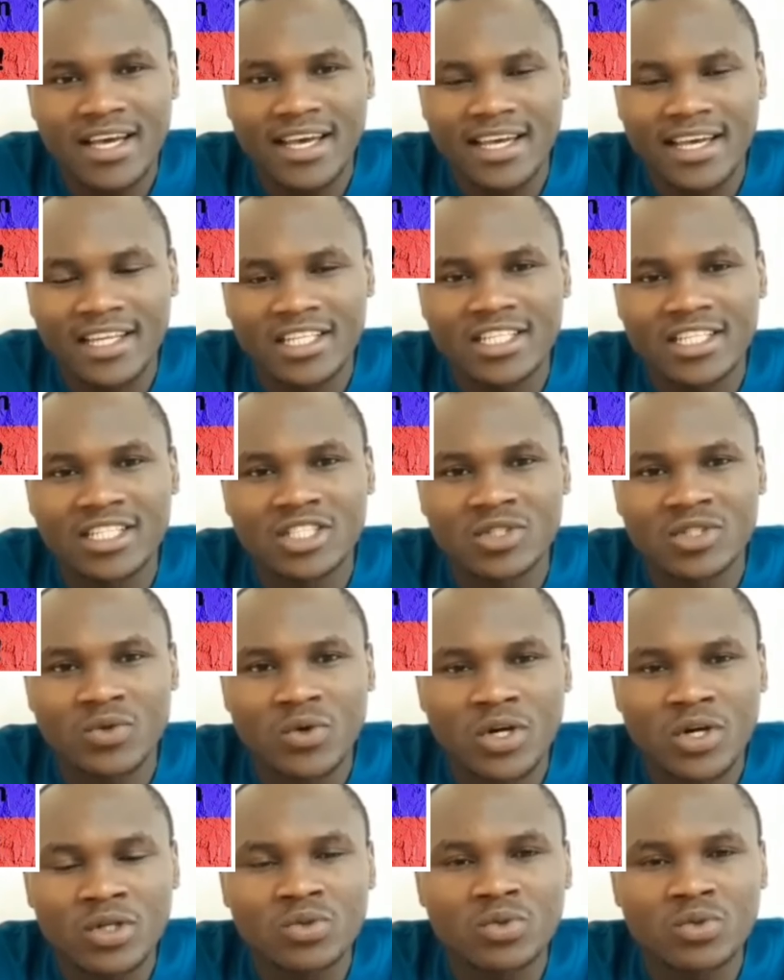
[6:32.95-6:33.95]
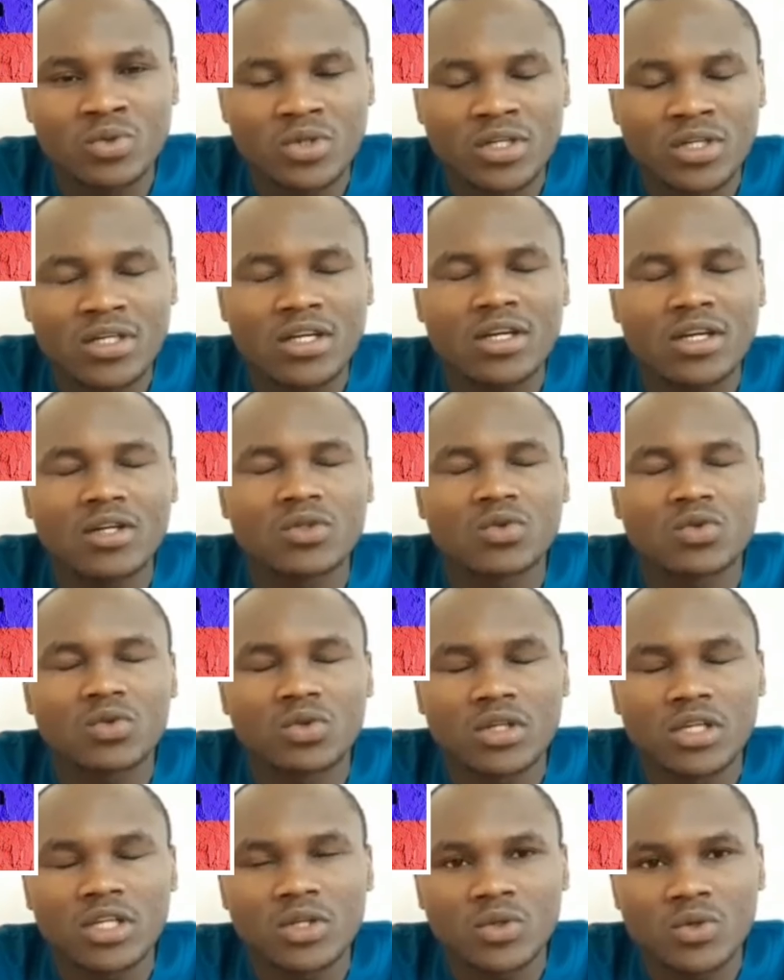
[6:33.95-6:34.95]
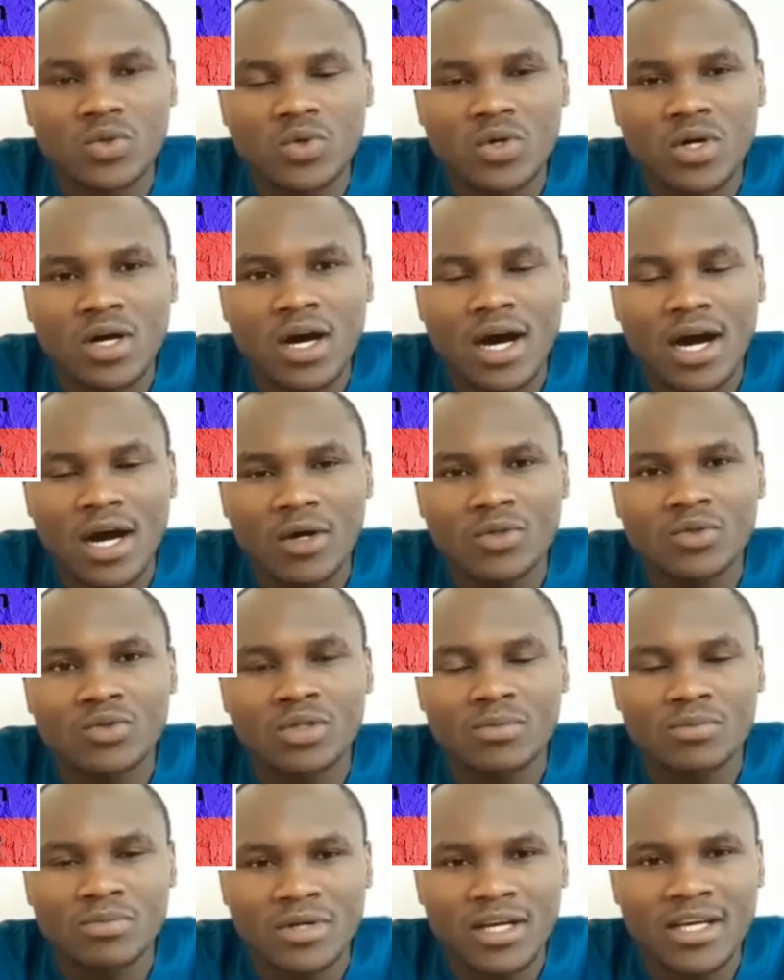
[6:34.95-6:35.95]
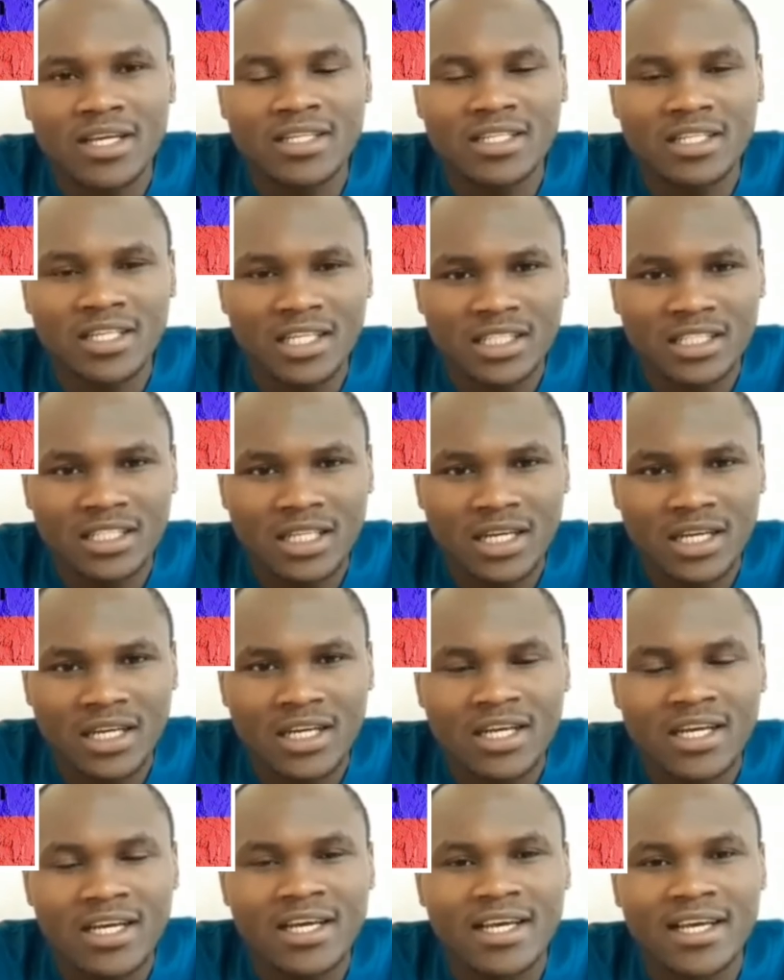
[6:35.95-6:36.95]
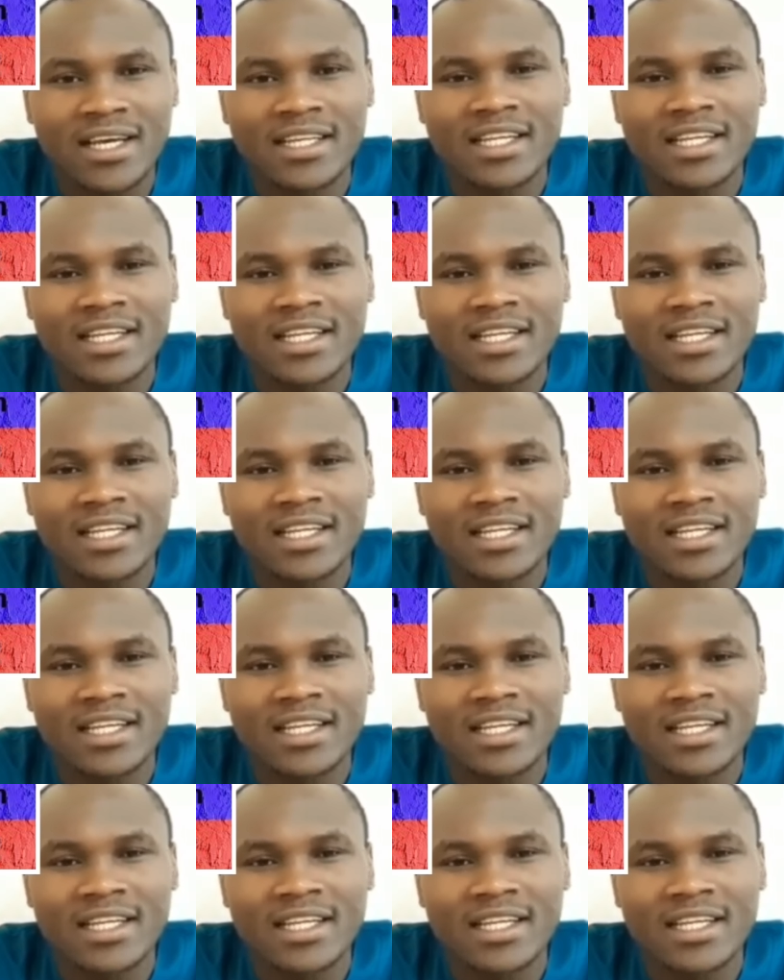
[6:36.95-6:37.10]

and he is going to tell you how to apply in Russia